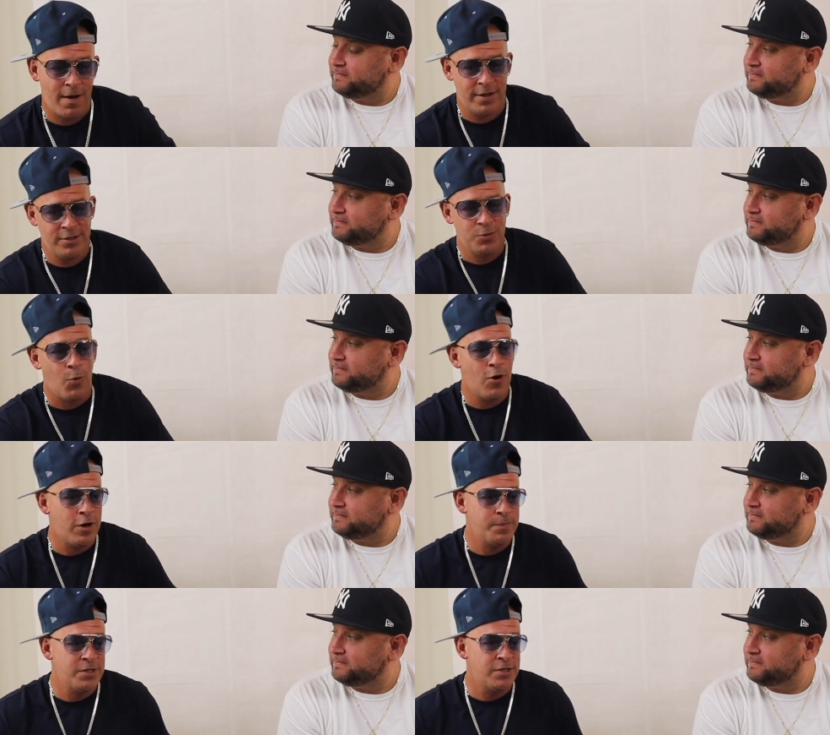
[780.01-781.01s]
Speaker 1: I just walk
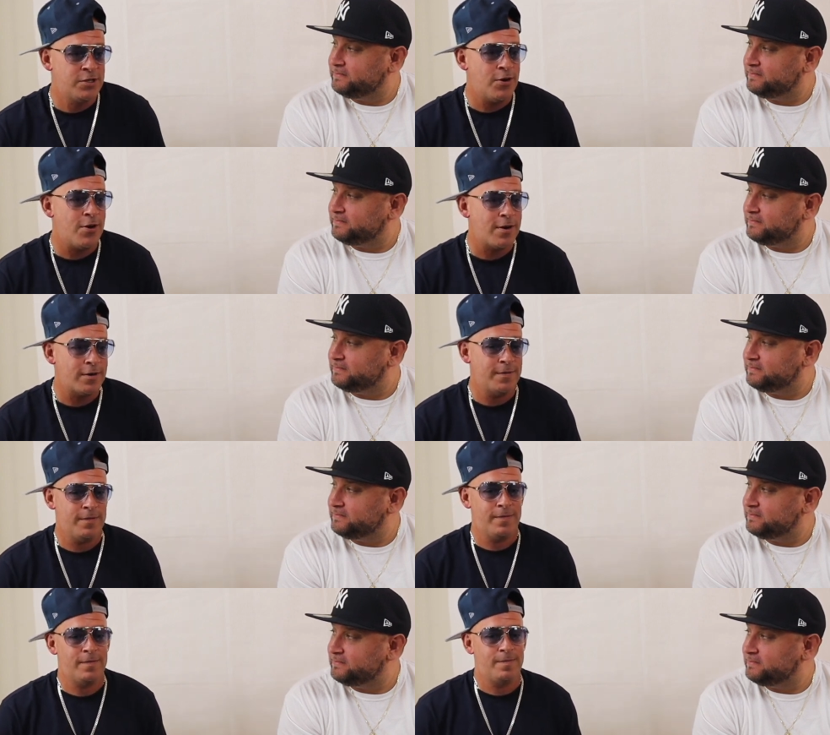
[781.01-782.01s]
up to this car.
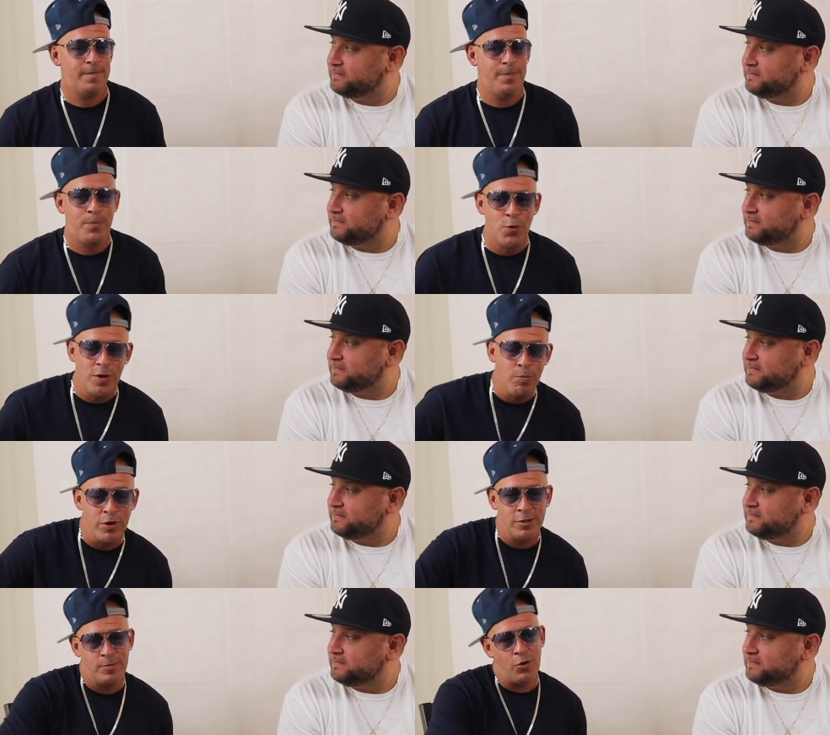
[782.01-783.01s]
Pookie
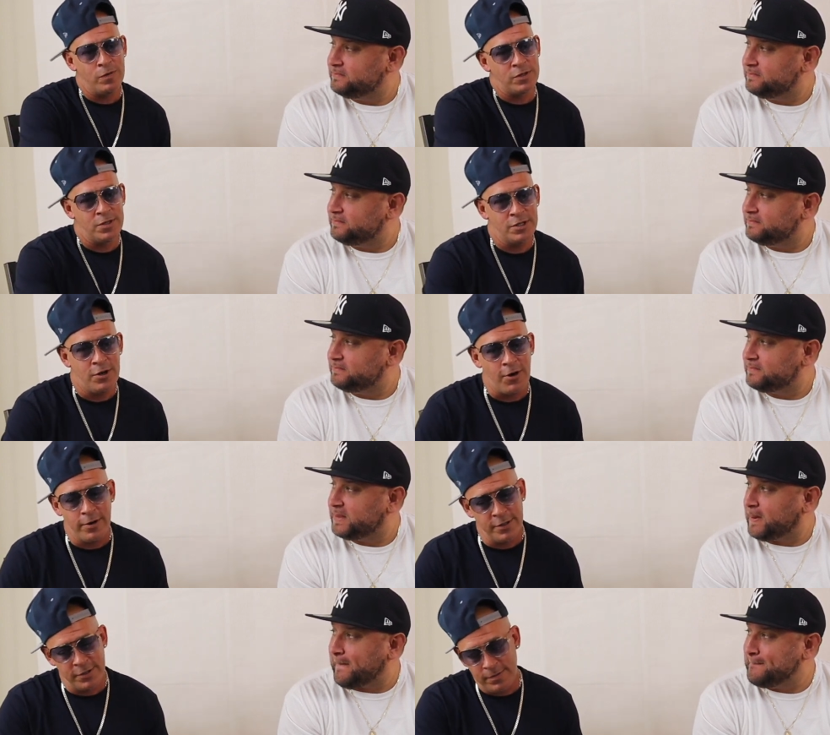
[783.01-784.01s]
brings me over to this car,
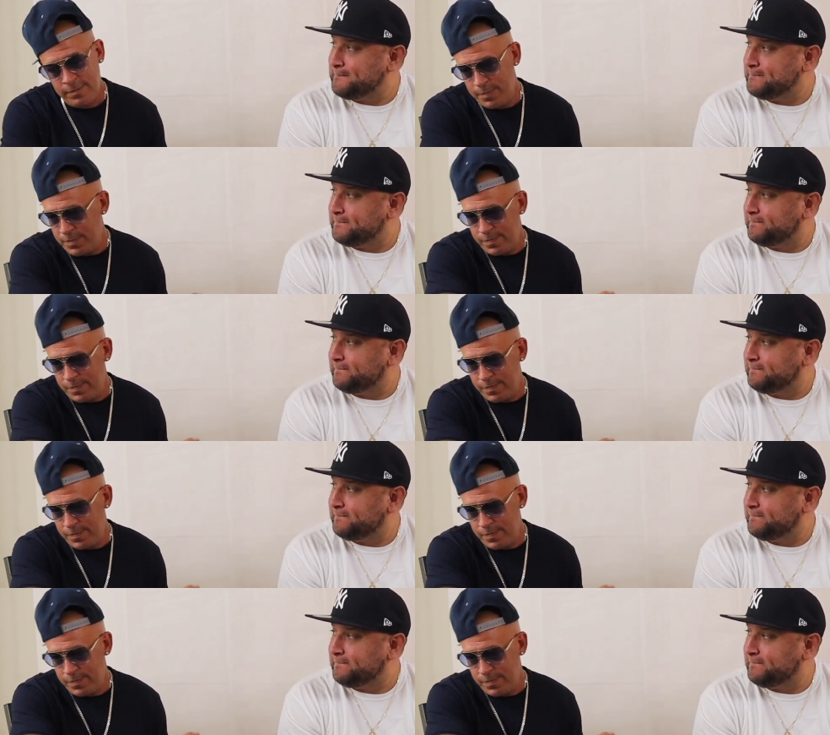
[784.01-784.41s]
and it's a